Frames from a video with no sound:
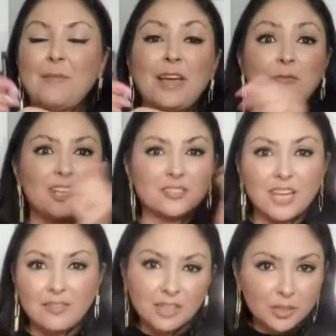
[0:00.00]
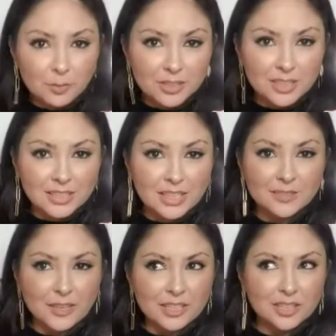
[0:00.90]
And we also have 100%
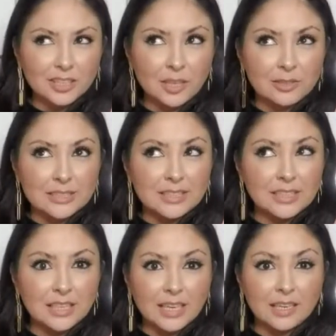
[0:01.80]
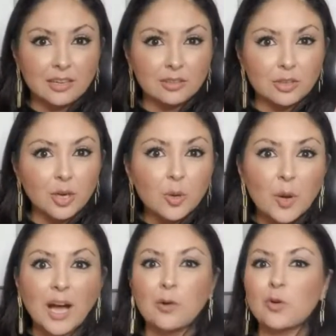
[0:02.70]
satisfaction guarantee. Like,
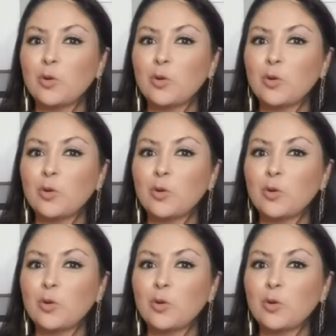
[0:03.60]
hello, how